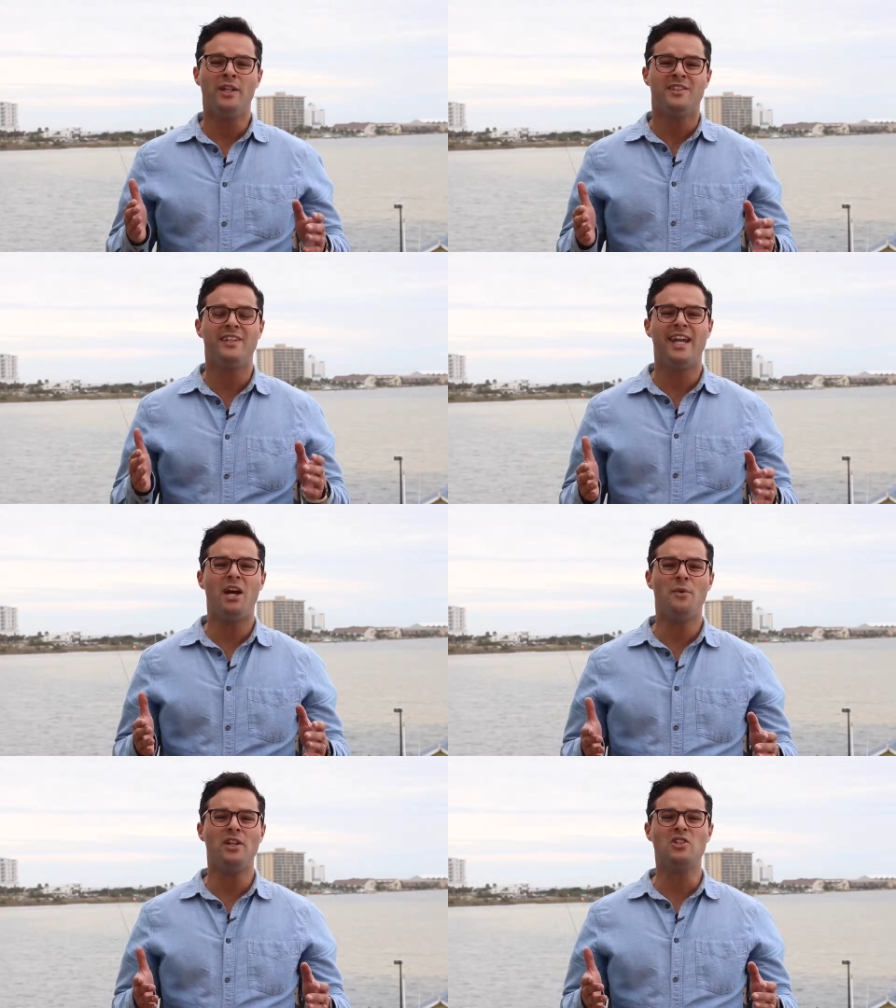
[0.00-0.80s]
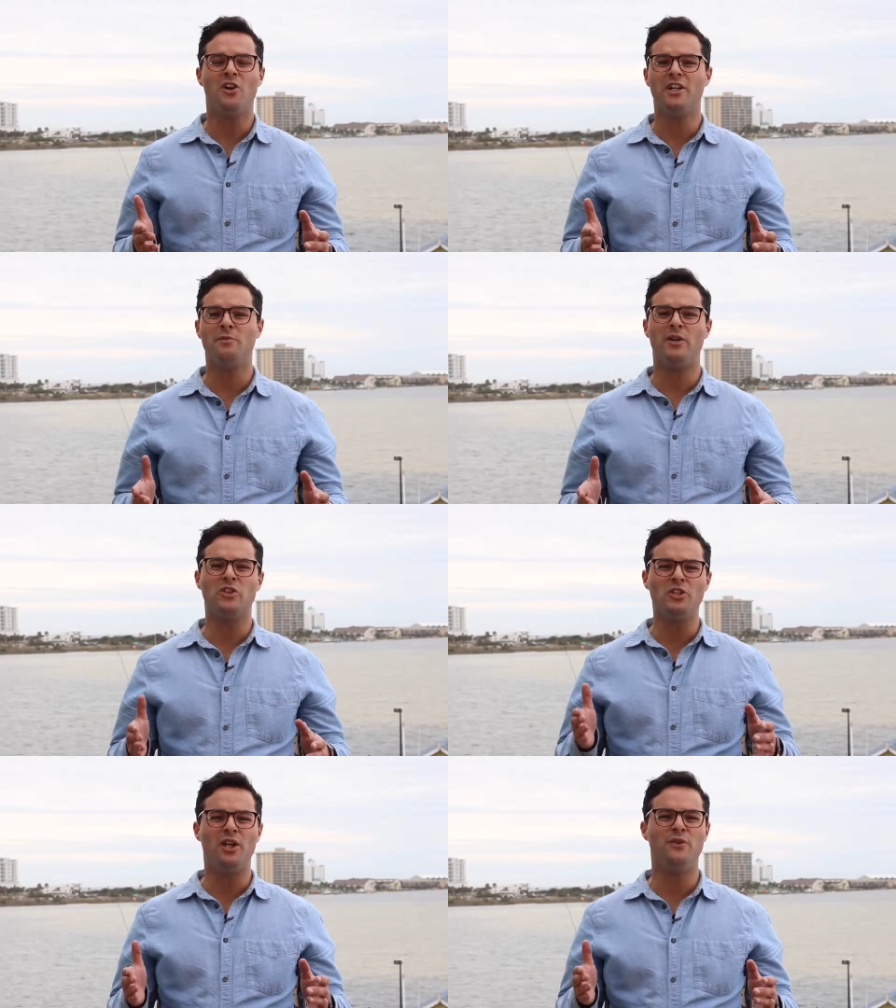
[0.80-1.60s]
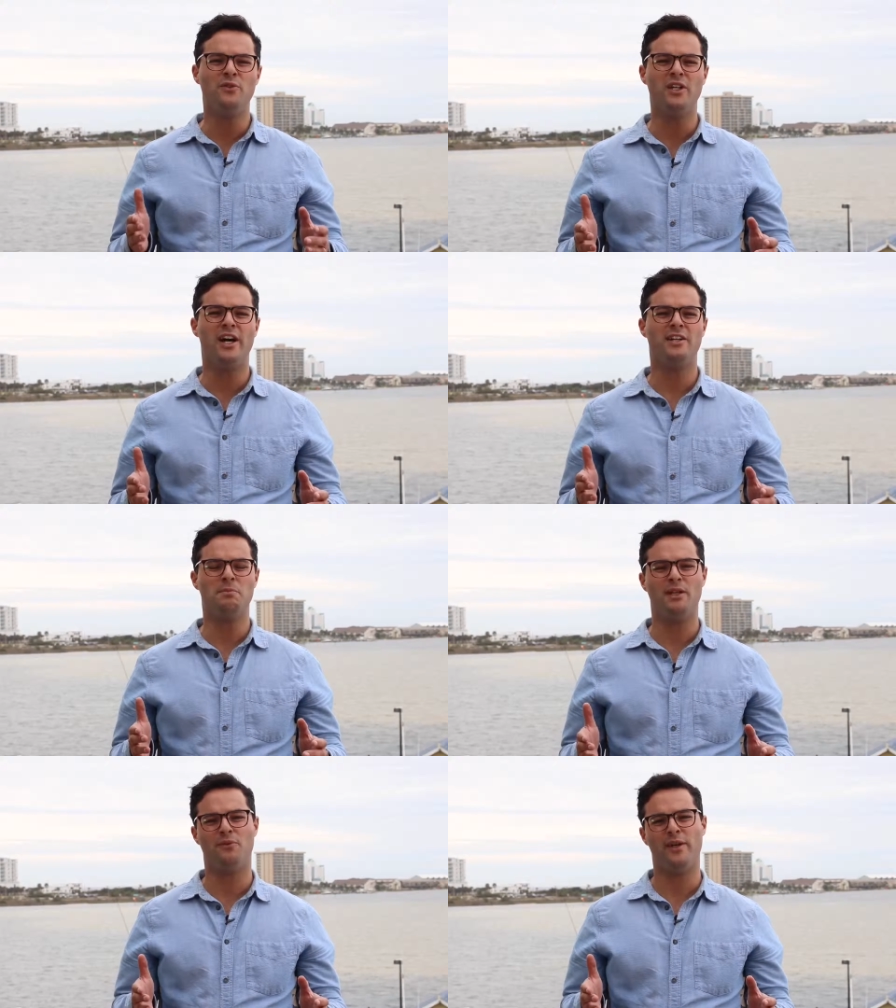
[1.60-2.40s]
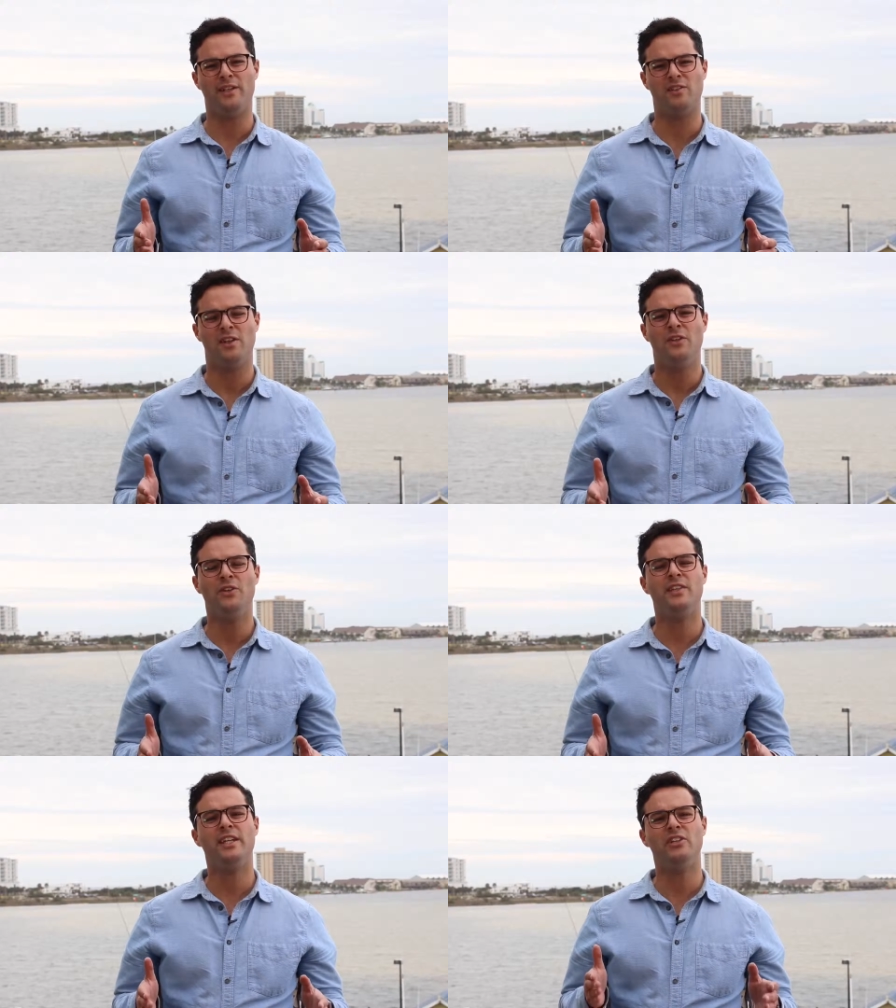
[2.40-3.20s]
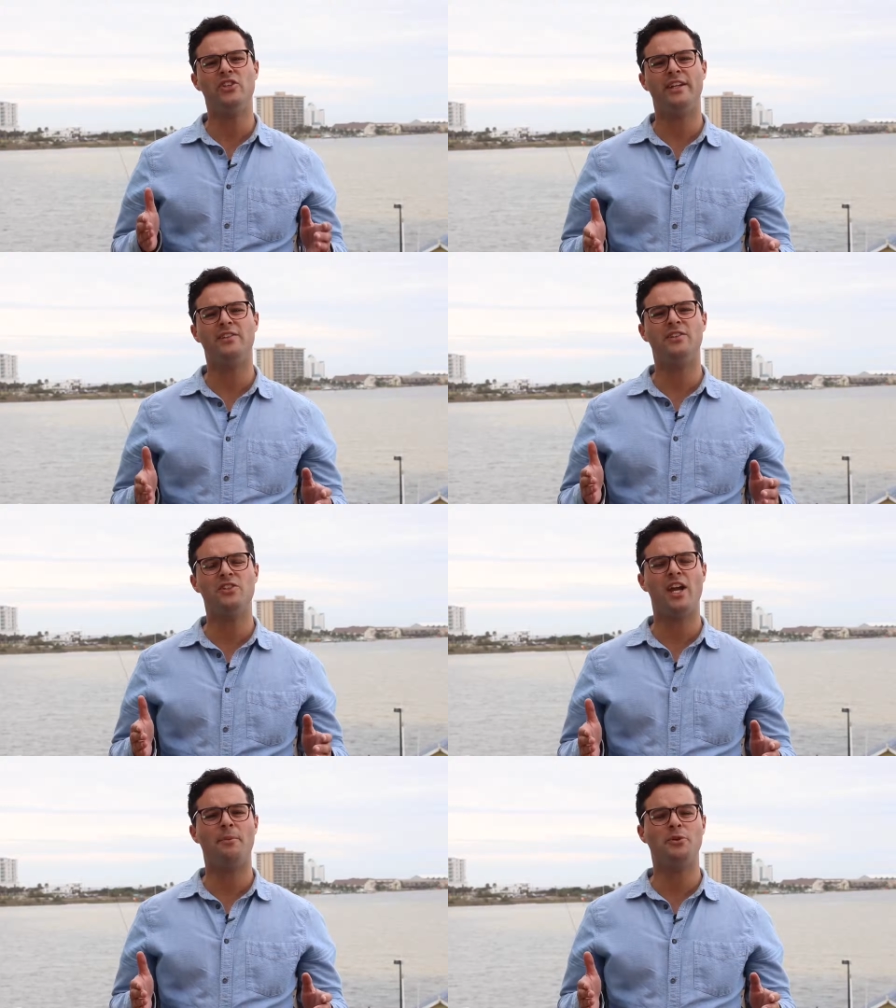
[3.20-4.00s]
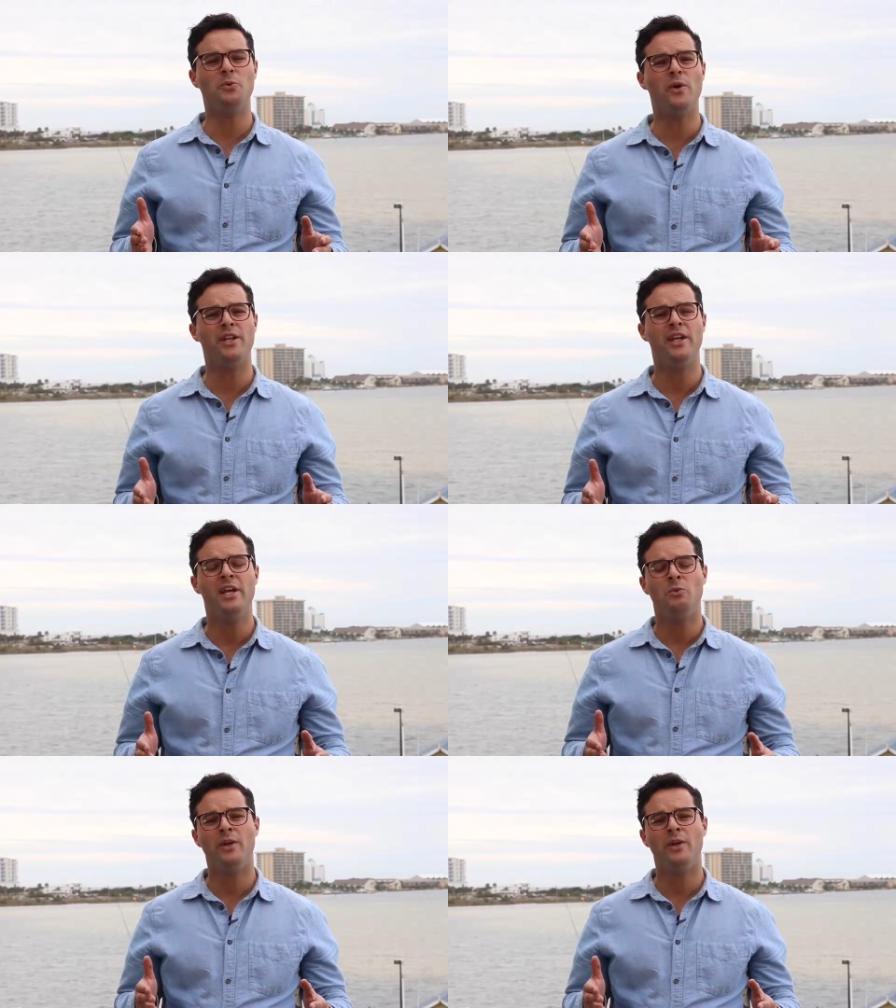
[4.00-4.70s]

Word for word: Well, today I want to talk about the love of God, my friends. You see, in Genesis chapter 1,